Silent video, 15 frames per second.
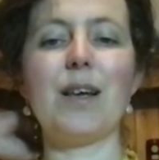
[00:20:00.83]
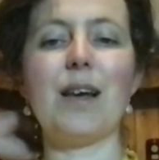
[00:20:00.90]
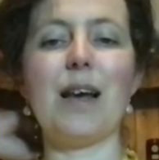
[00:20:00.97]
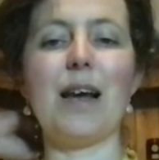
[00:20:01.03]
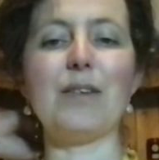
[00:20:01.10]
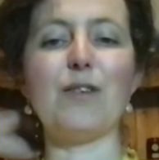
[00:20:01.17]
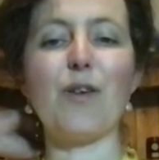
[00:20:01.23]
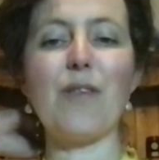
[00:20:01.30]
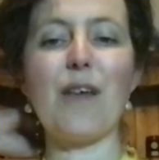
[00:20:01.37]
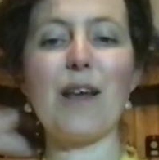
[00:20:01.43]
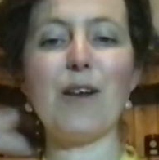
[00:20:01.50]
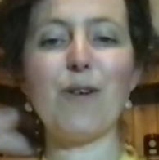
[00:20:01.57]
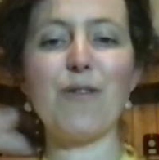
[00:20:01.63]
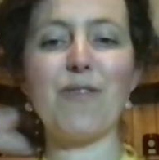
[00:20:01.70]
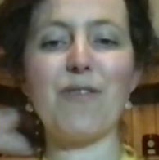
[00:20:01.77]
And don't they
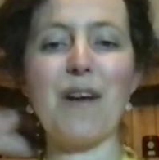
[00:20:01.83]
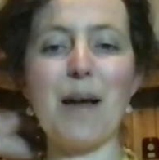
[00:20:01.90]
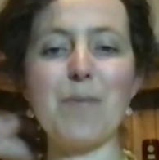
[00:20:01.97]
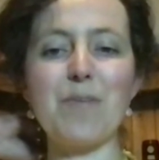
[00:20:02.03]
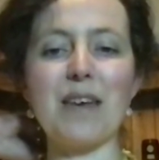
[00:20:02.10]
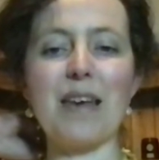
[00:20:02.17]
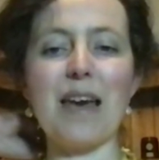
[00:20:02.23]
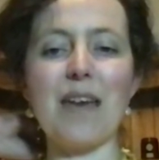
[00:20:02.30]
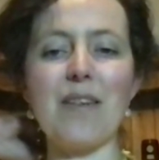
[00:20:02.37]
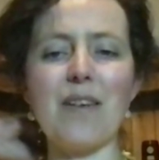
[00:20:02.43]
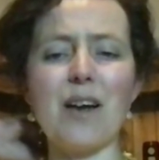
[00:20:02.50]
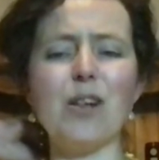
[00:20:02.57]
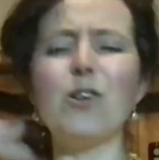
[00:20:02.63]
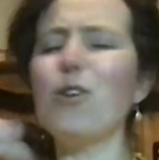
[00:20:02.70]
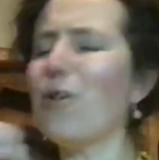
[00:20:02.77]
look fab together?
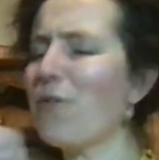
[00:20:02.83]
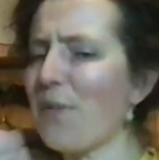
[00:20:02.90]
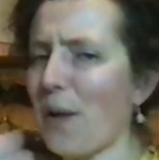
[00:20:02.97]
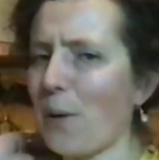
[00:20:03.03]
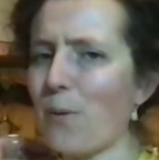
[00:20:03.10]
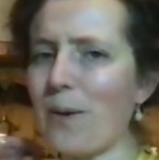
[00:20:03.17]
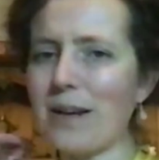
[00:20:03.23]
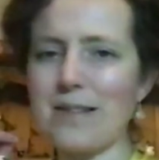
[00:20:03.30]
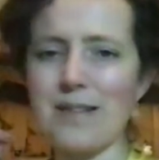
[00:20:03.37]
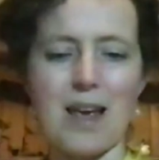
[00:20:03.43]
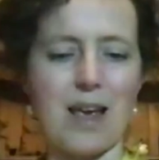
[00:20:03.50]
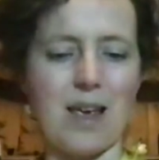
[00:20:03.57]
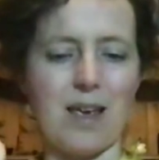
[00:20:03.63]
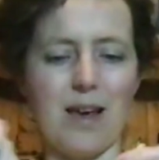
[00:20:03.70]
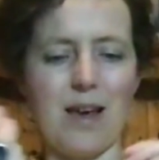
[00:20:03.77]
I love that
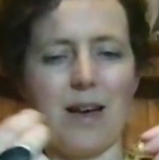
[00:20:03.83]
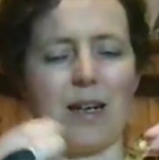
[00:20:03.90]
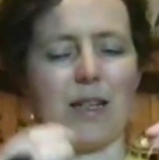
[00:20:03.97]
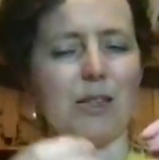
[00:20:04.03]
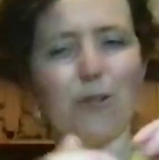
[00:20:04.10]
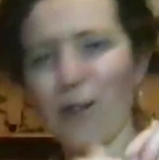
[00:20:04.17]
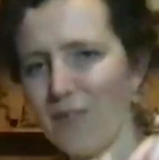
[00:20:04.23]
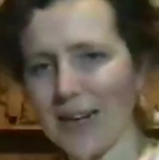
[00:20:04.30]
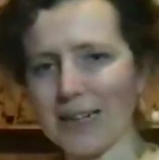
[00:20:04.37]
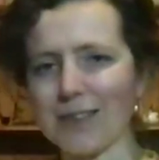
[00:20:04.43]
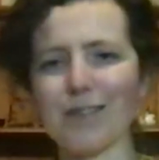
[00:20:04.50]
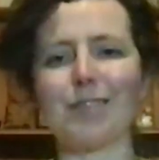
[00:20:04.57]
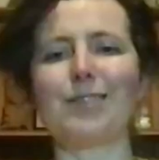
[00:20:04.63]
already. I love it.